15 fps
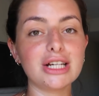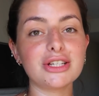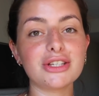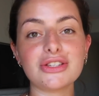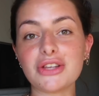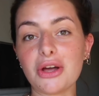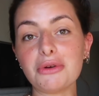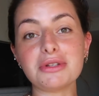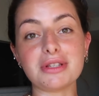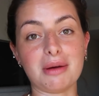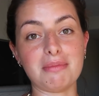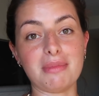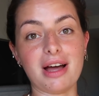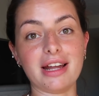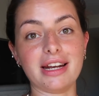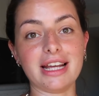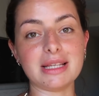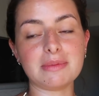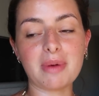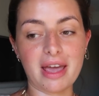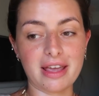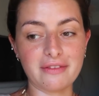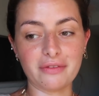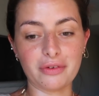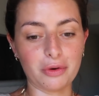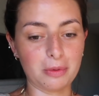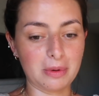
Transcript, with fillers: so sunburned, it's painful.